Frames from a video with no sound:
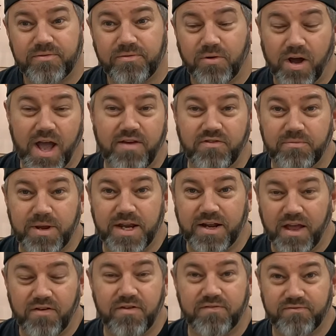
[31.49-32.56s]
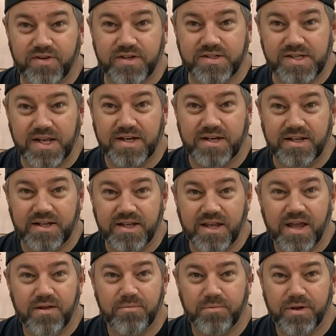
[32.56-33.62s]
Well, I haven't finished editing it
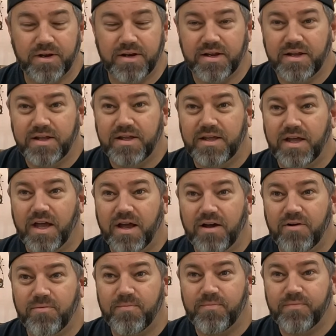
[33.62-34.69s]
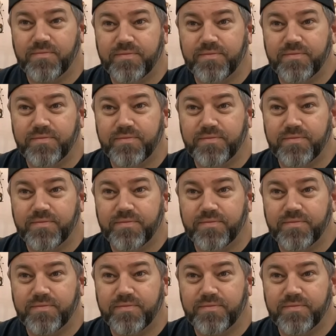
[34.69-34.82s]
yet, but I